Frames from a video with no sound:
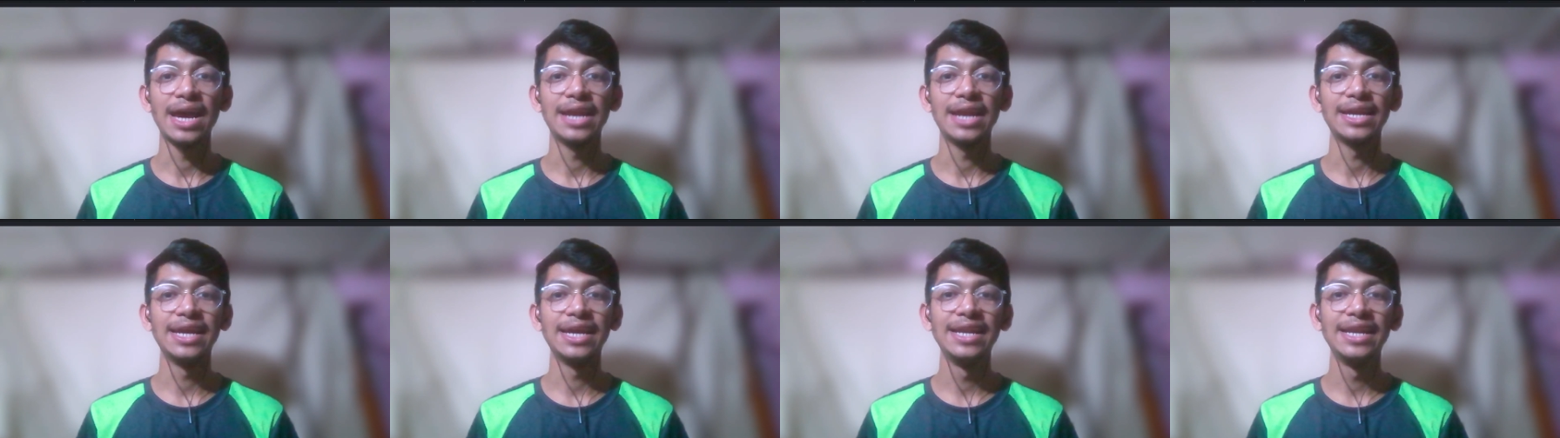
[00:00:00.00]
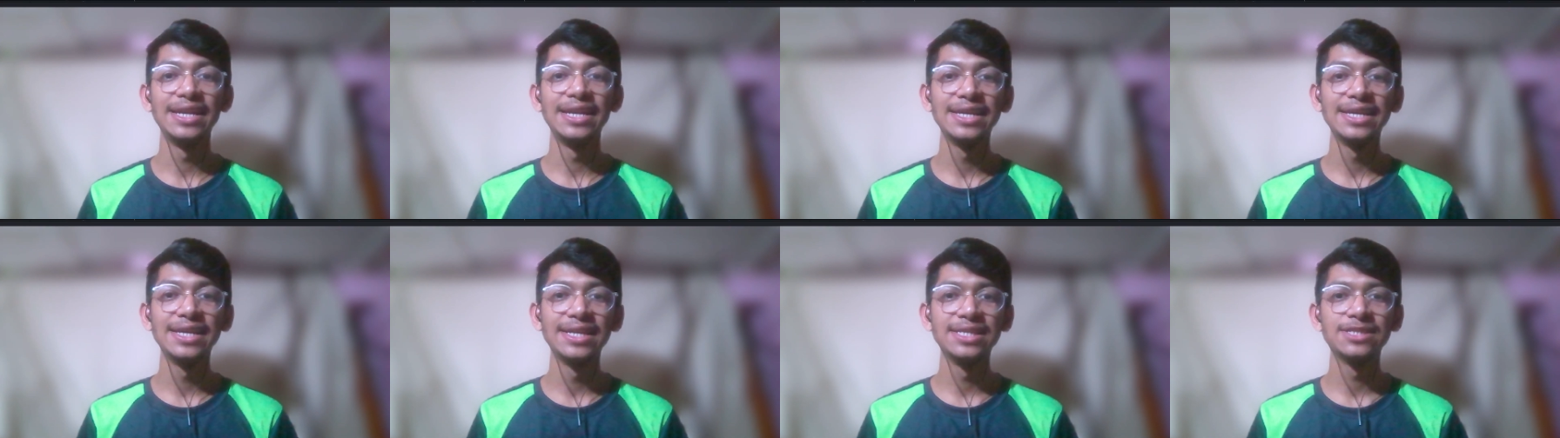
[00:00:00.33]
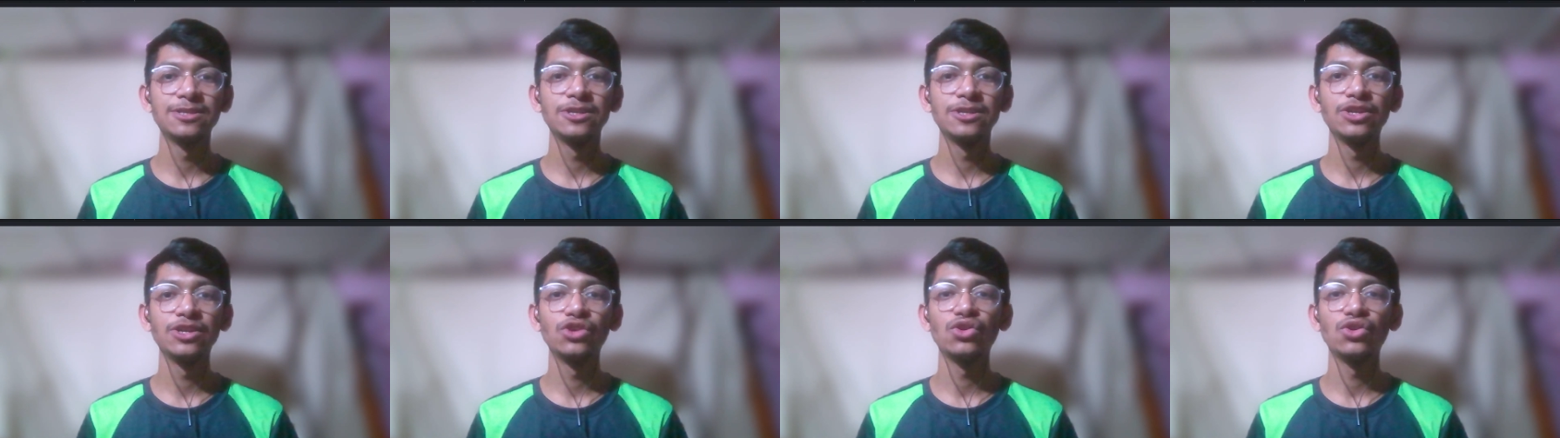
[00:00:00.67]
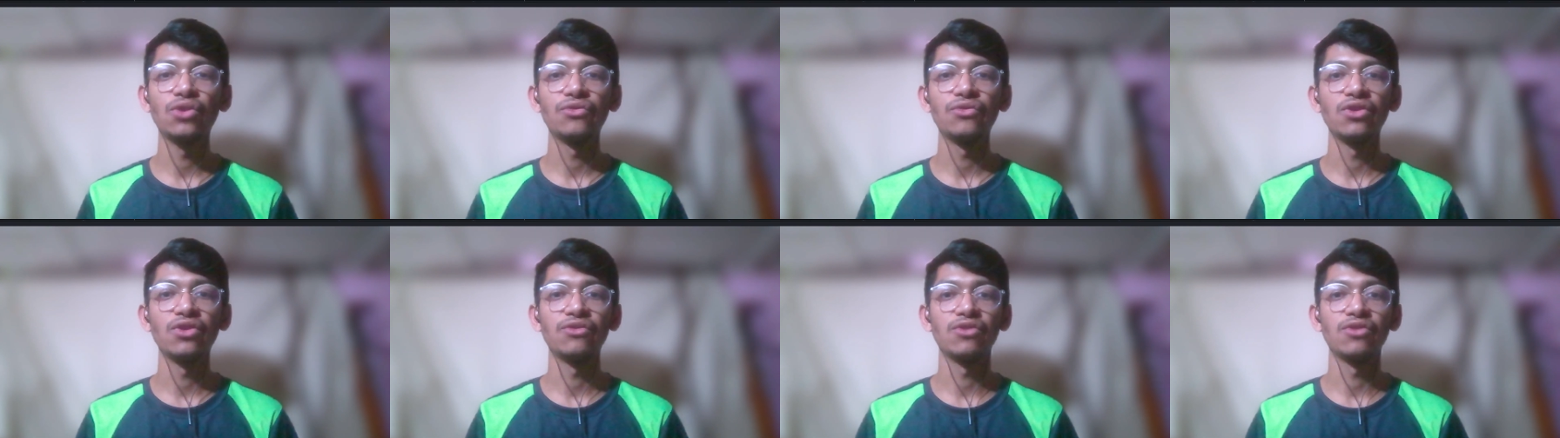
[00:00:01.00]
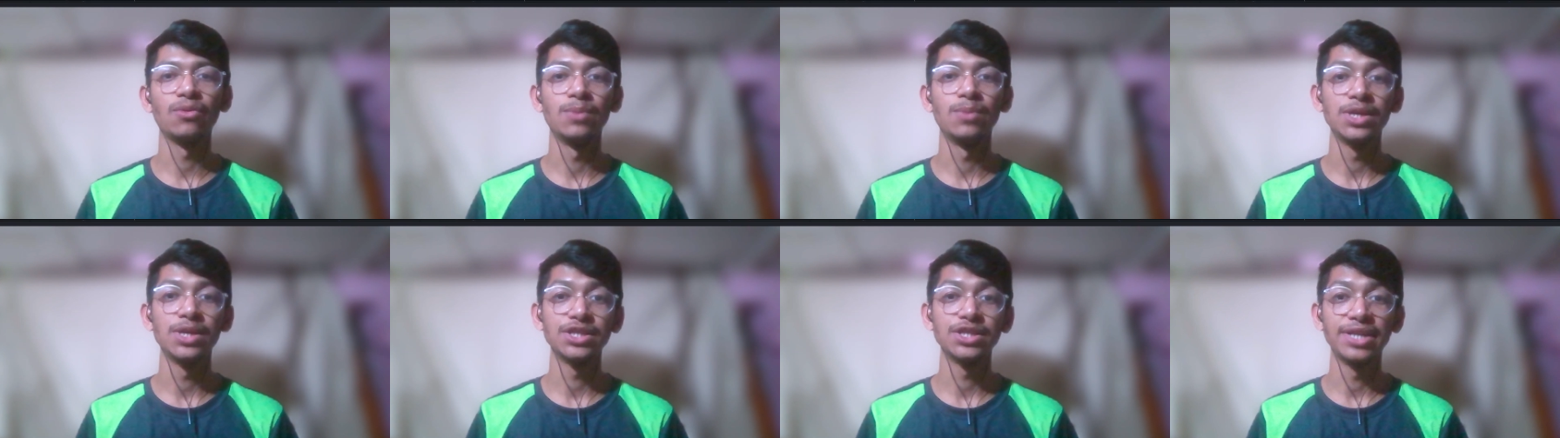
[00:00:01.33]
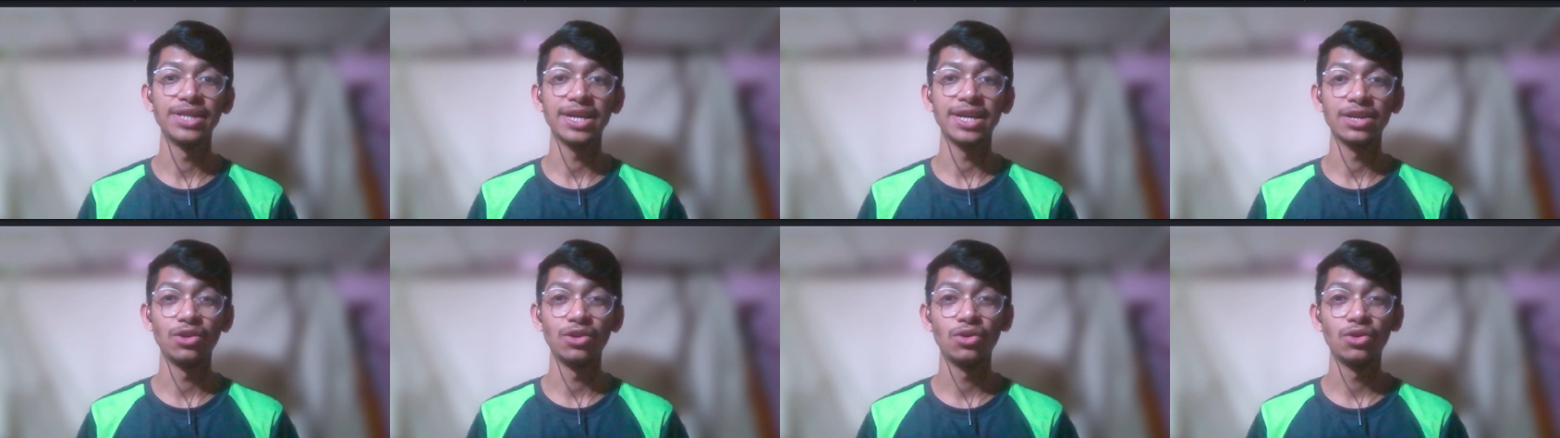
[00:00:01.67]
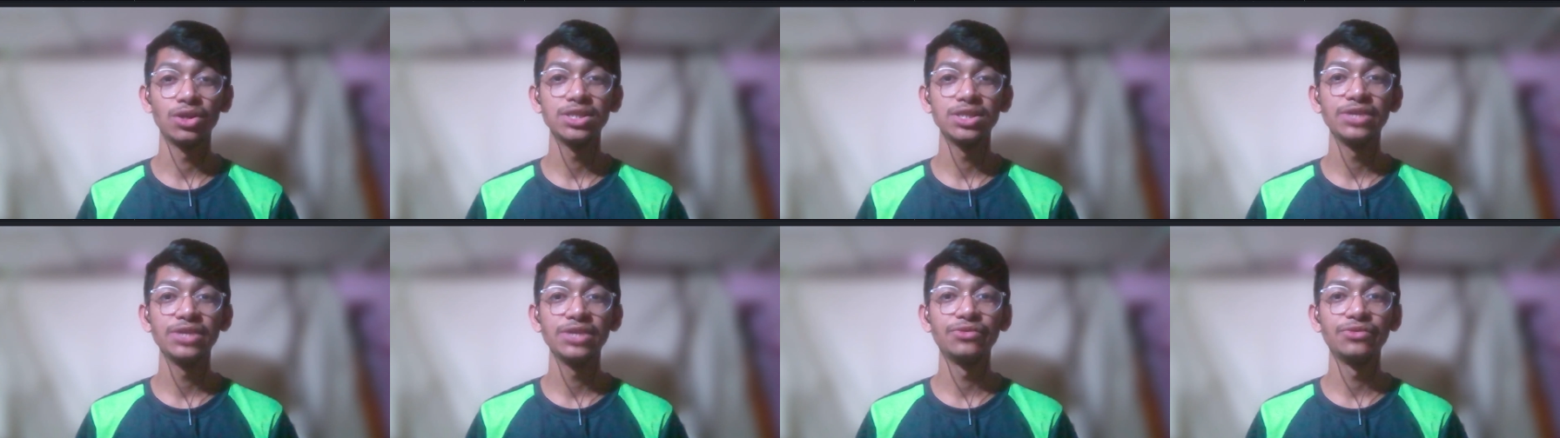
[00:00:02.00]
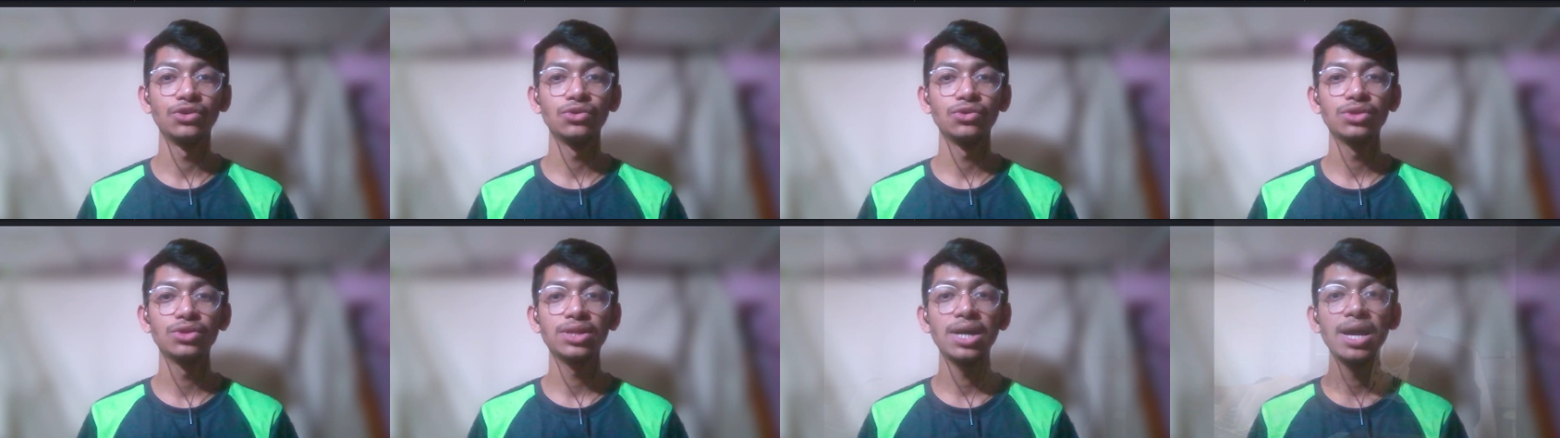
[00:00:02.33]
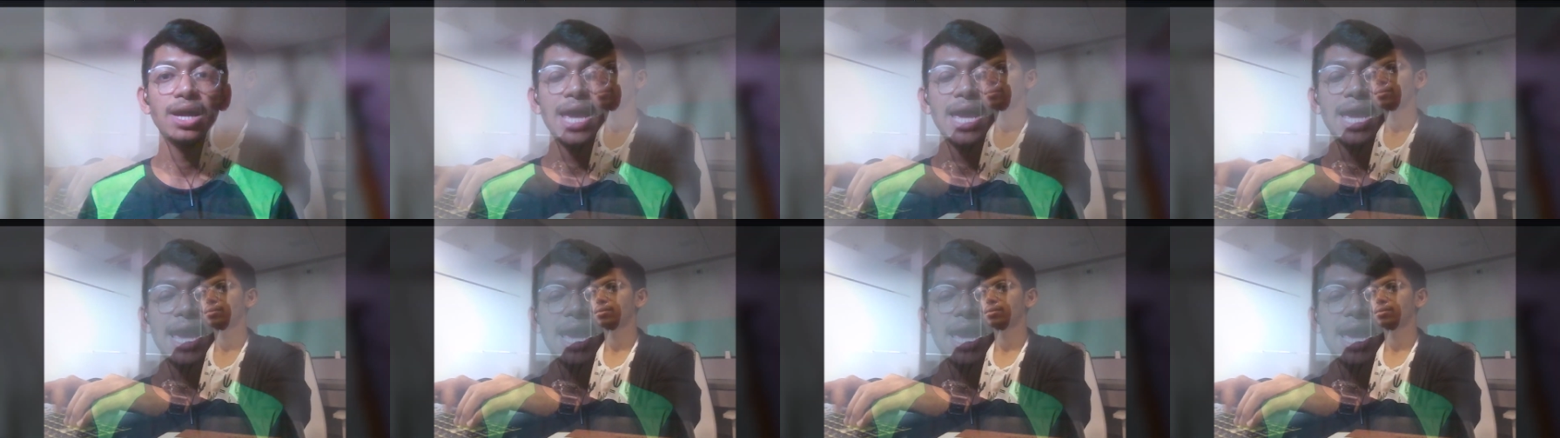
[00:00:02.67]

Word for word: at Indian Institute of Information Technology Vadodara,